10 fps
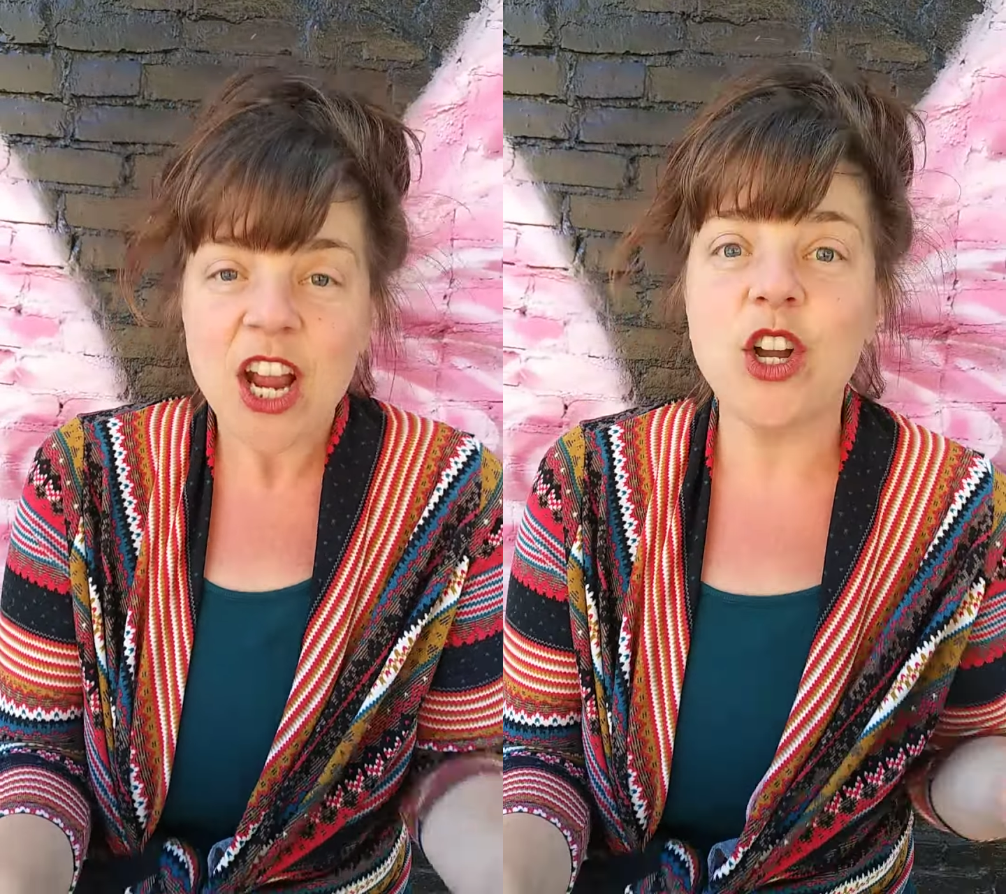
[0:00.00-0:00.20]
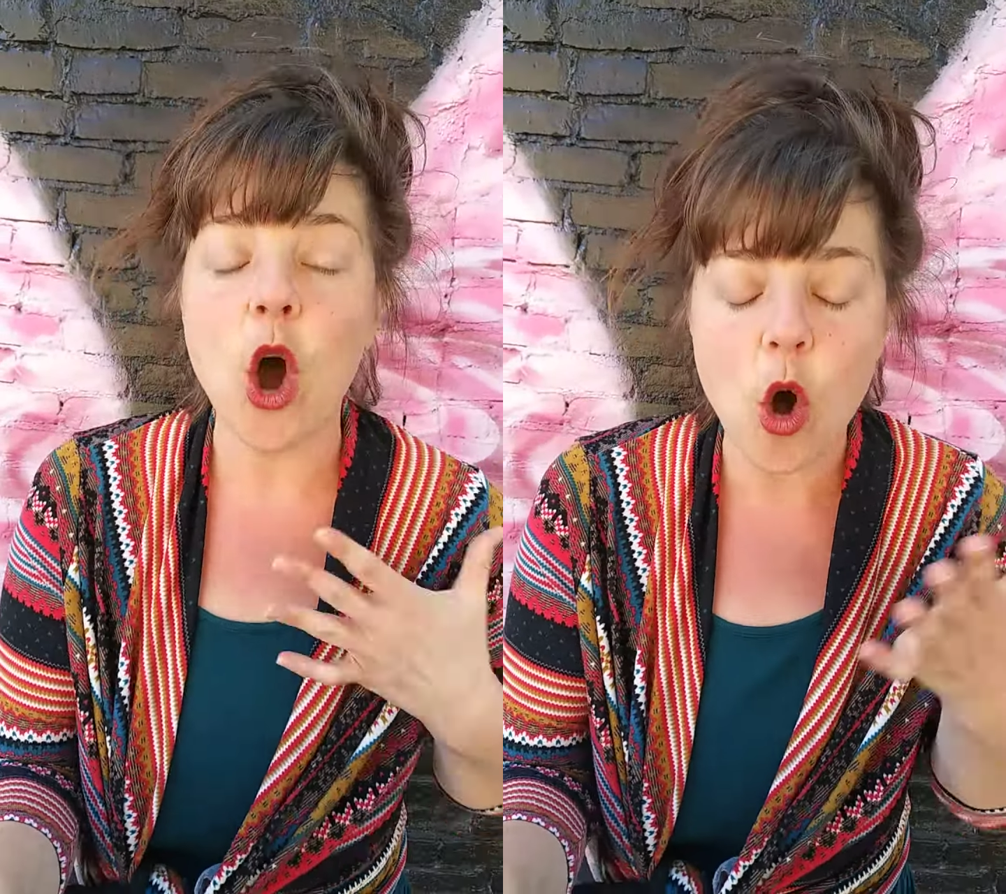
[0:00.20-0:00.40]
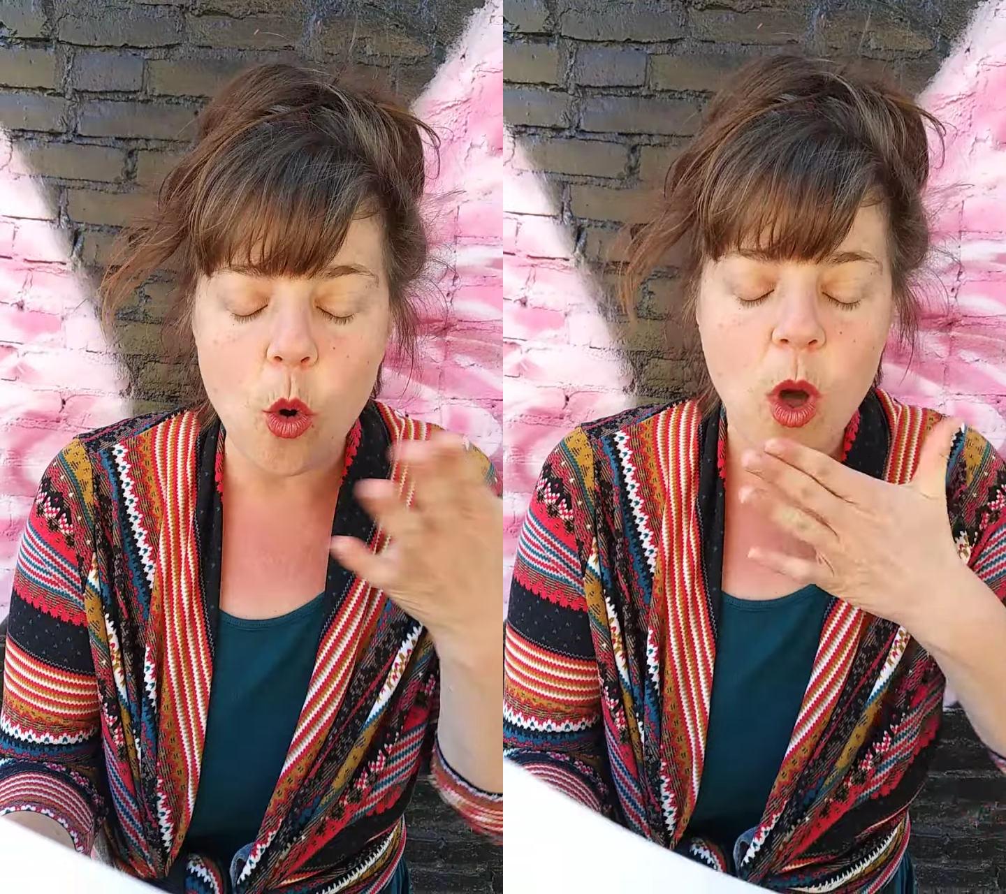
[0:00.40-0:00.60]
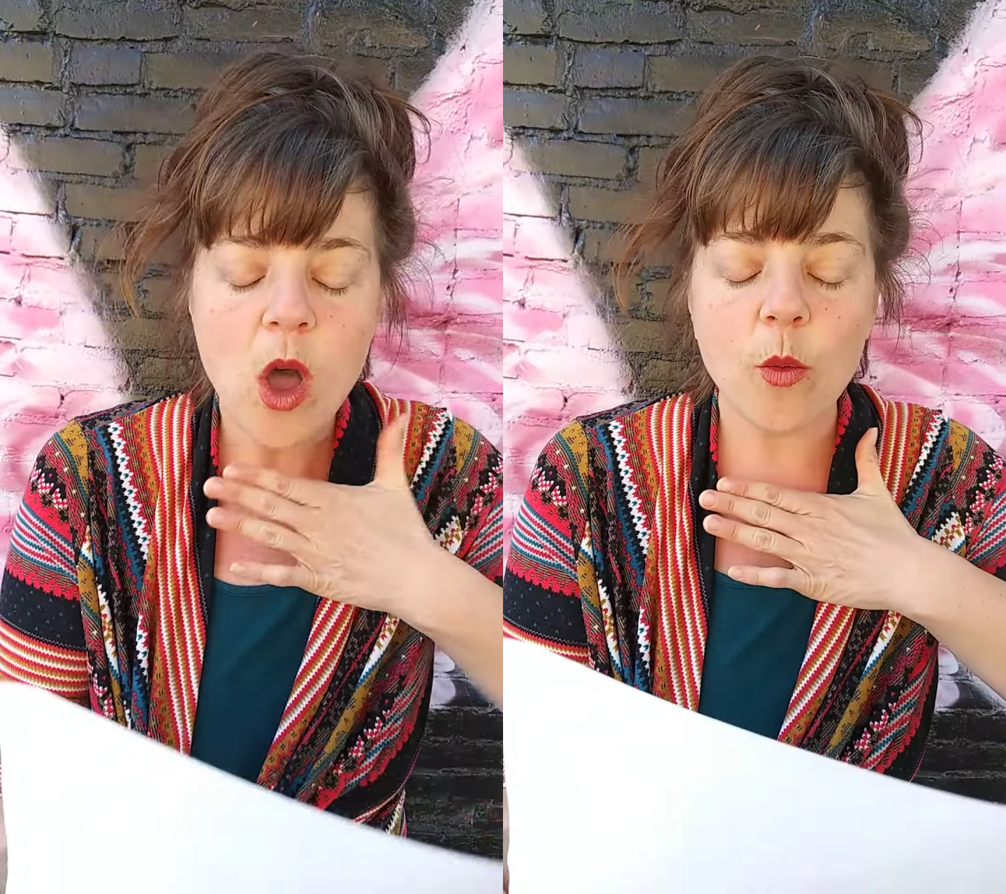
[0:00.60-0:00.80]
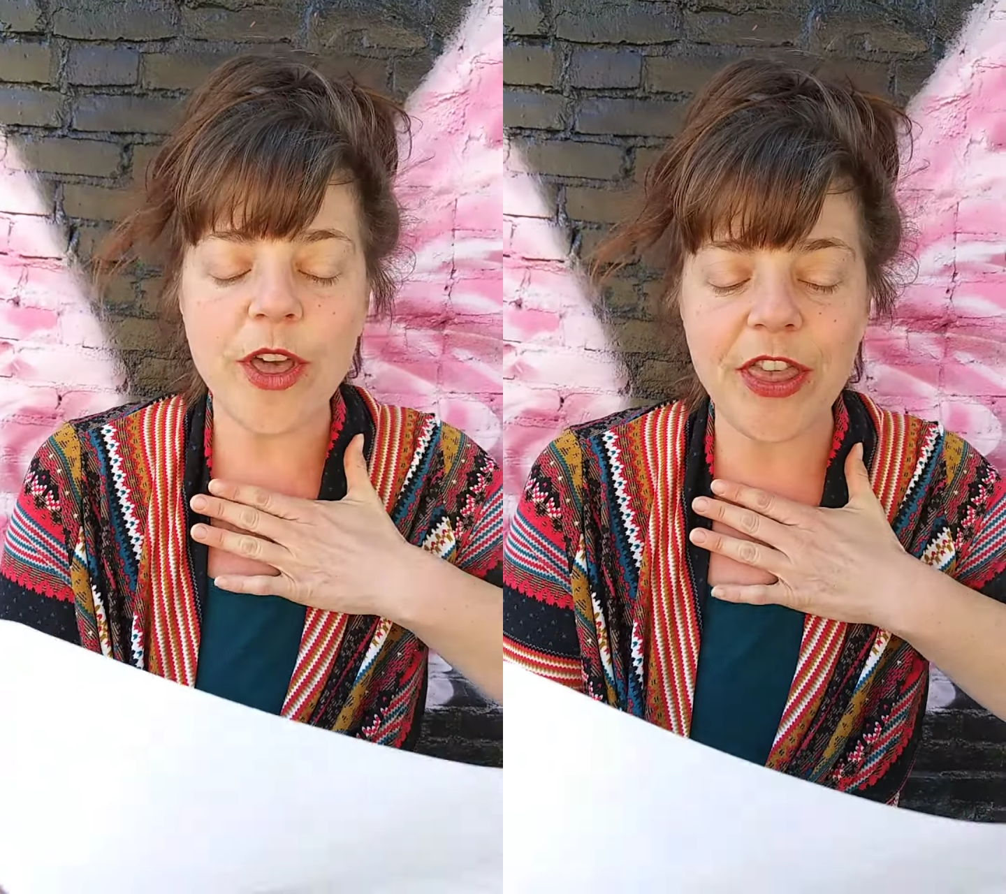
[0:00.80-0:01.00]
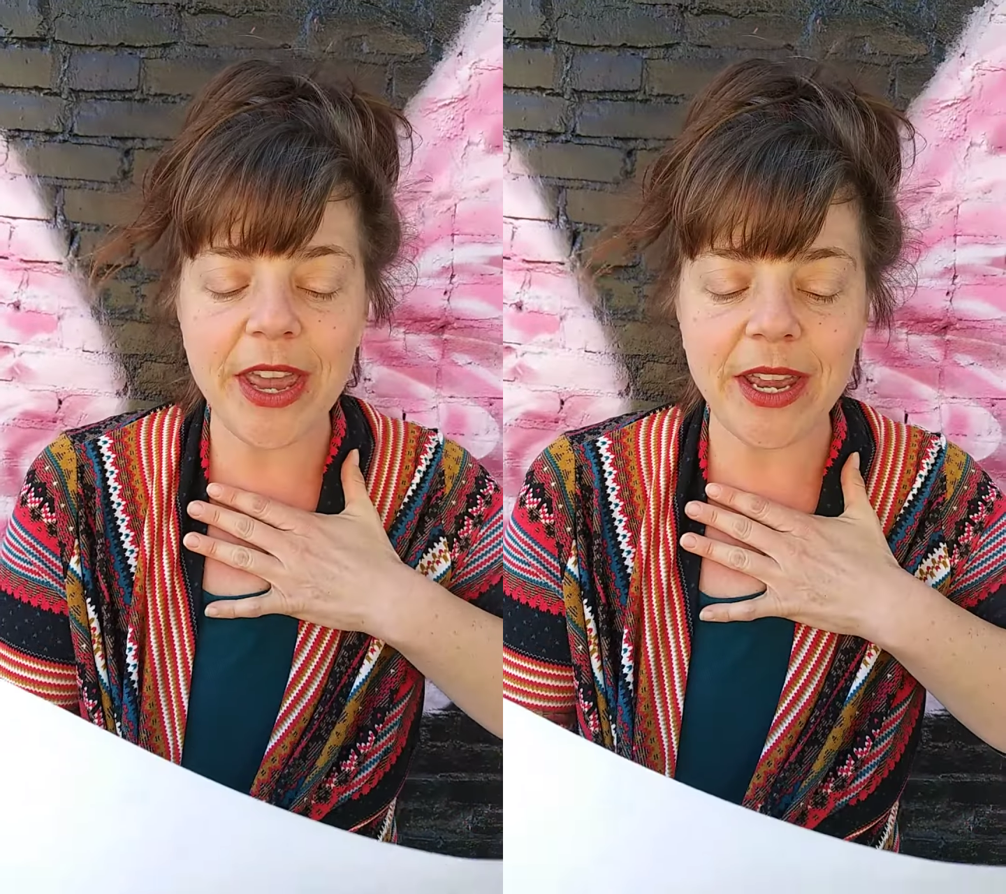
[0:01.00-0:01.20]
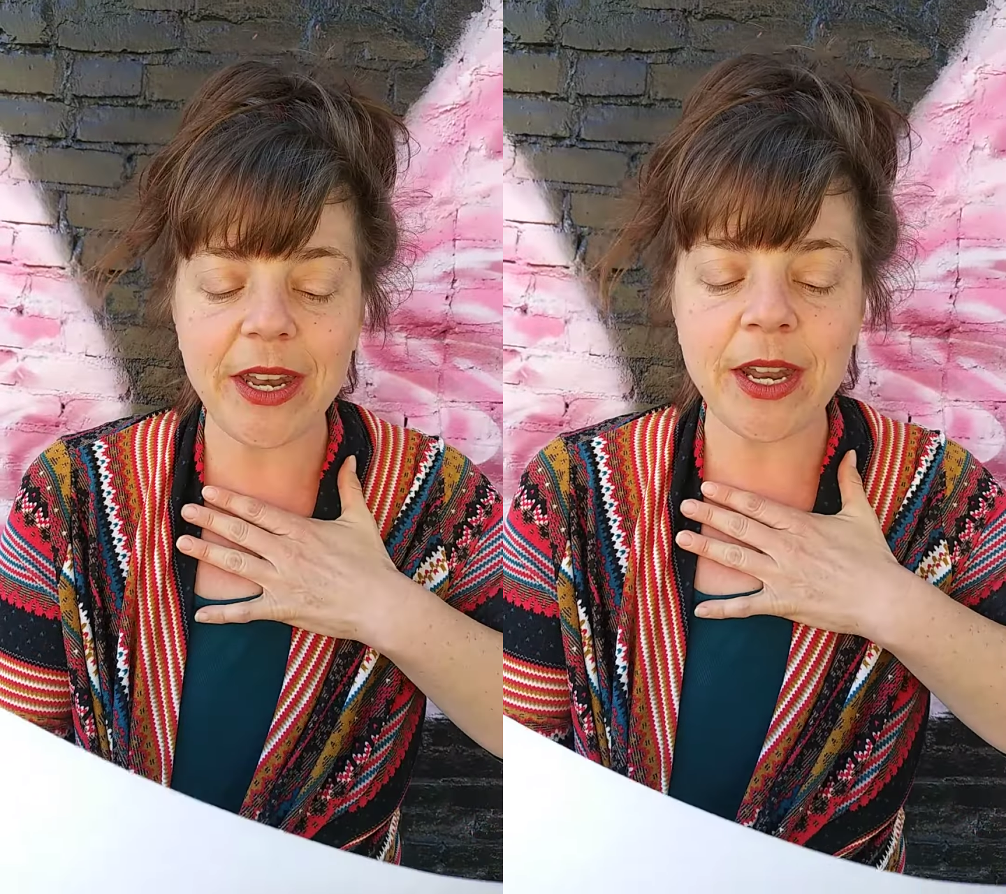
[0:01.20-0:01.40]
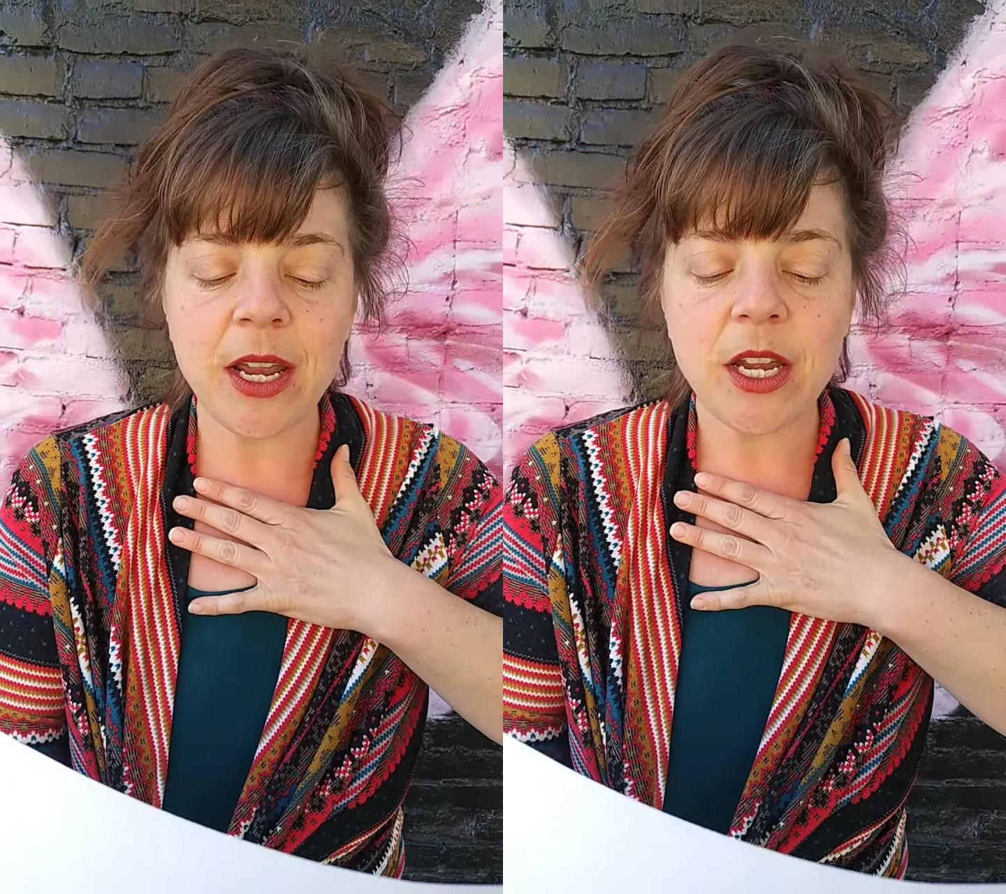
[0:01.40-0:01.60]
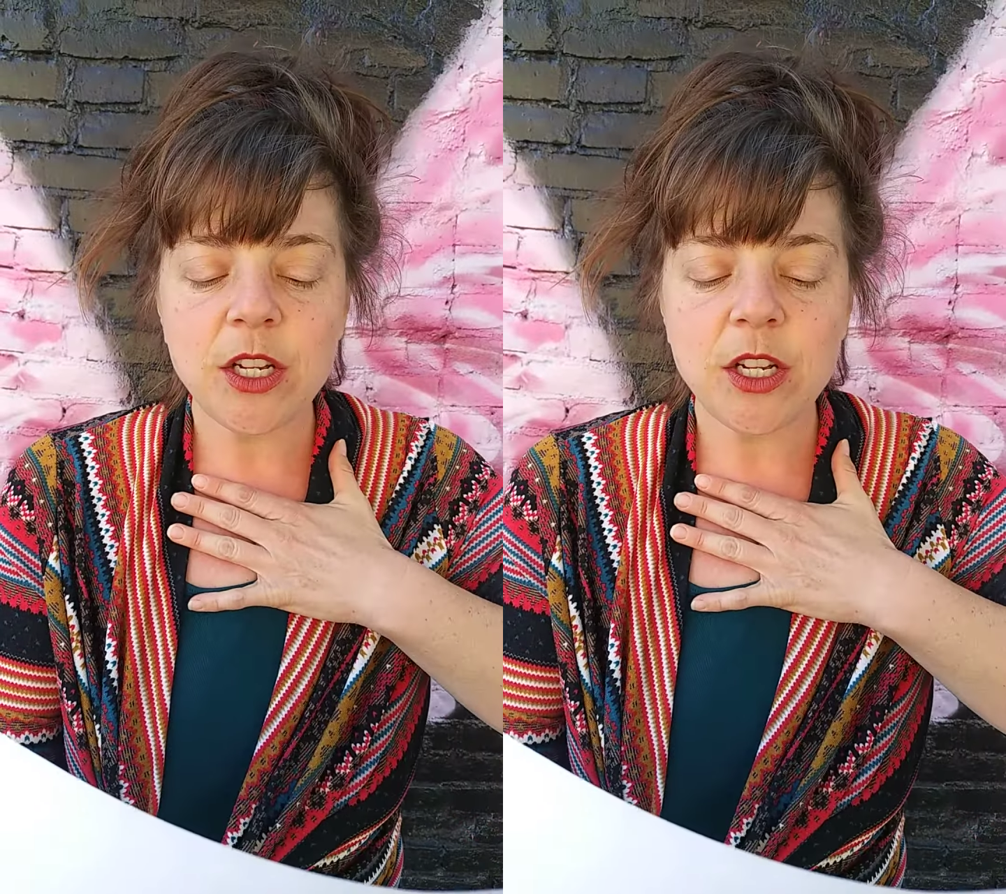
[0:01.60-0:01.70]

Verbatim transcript: Go within